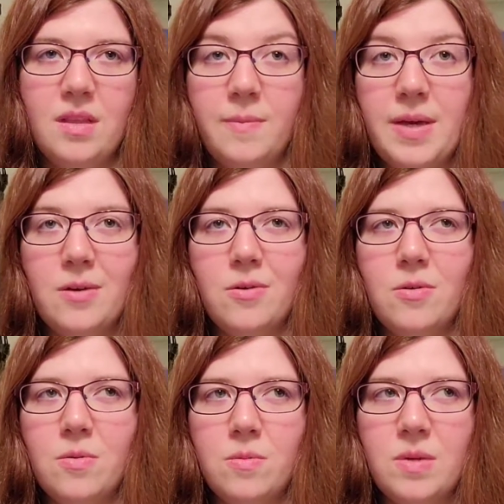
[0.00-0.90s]
a
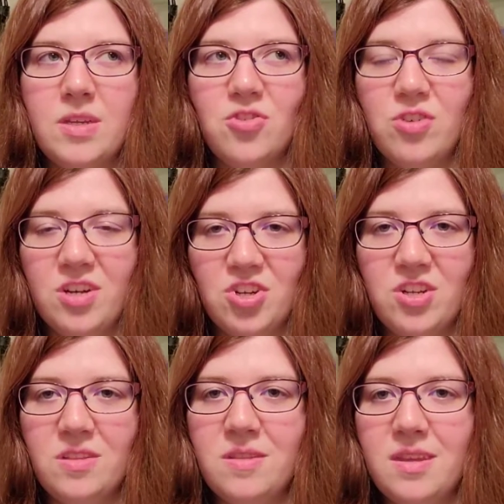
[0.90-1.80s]
better
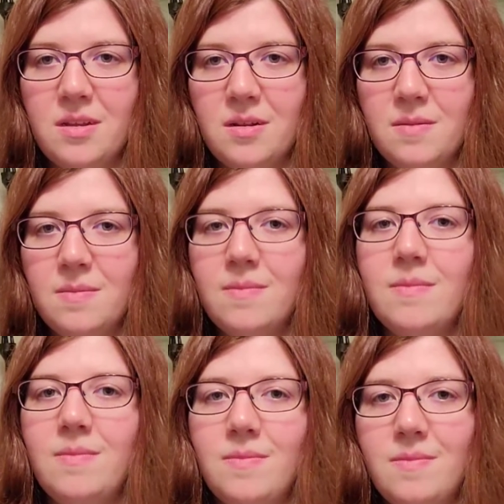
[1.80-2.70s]
introduction than
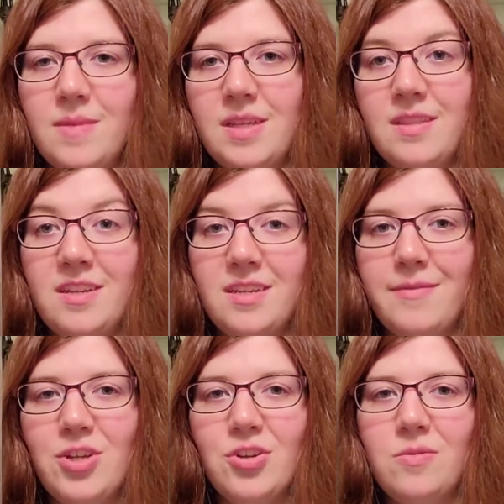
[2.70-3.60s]
the
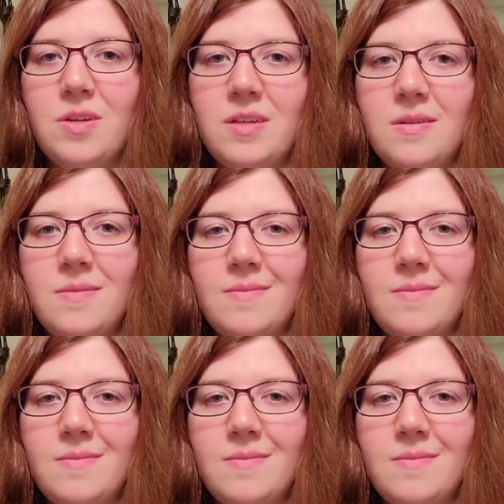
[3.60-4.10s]
TV show did.